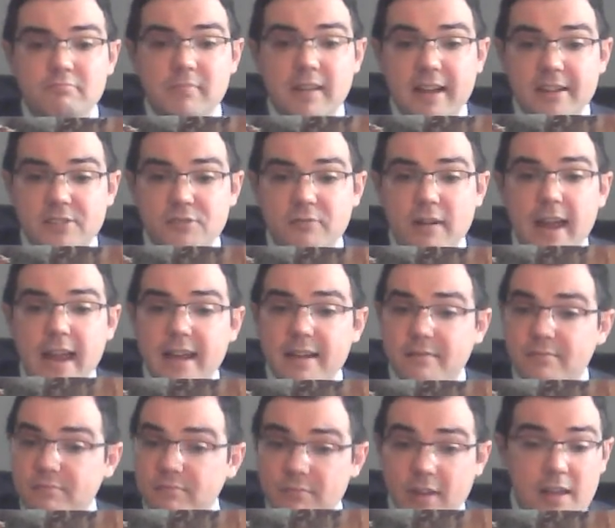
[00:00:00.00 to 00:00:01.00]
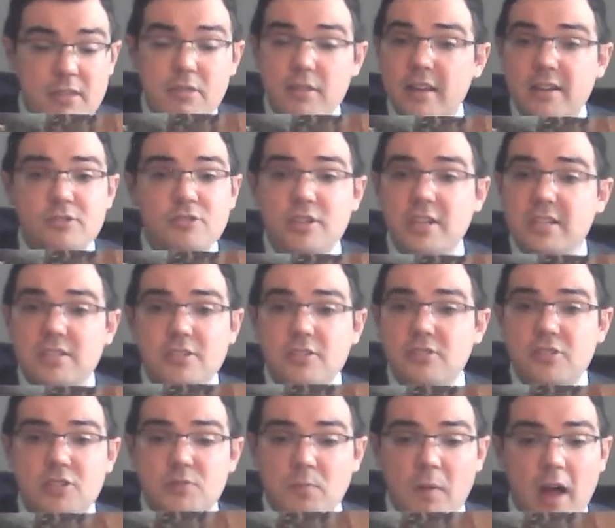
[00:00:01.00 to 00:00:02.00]
That's right, nothing.
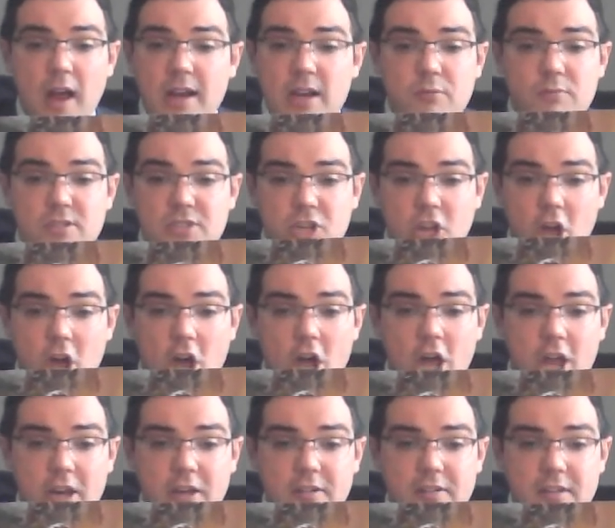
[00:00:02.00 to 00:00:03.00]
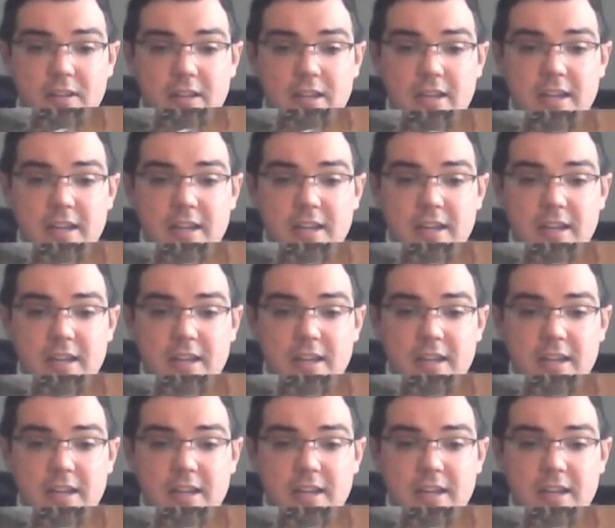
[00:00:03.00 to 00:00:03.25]
Jesus' body was gone.